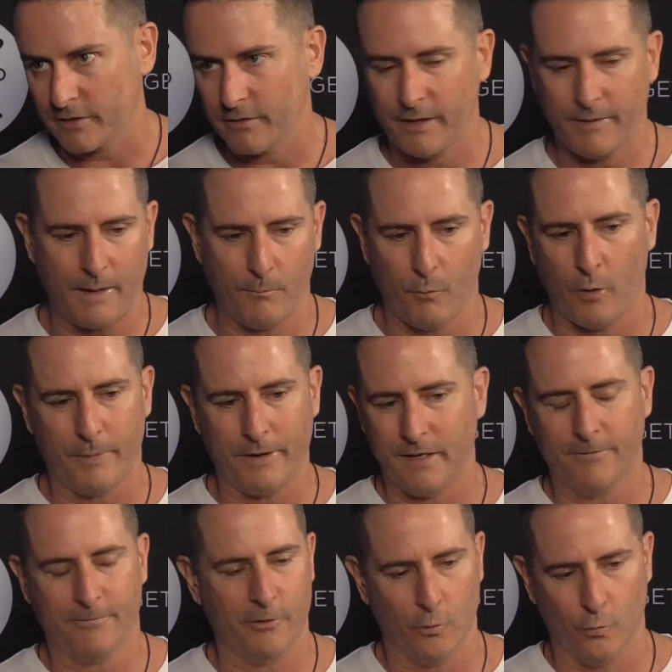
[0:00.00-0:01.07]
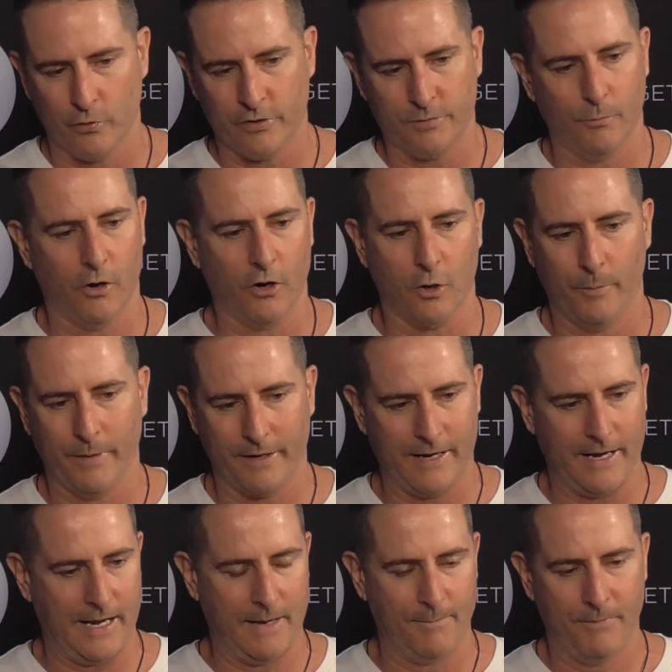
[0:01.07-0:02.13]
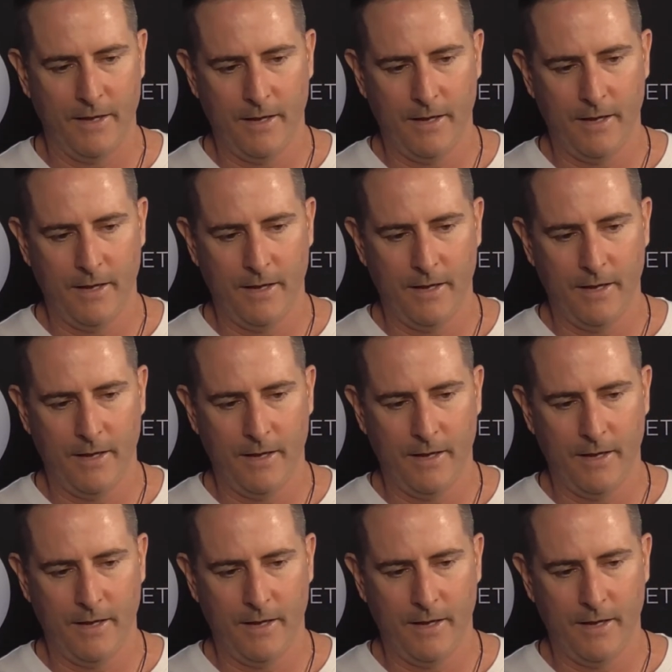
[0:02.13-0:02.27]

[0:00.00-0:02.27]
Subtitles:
And that might be in different orders. Michael McNabb,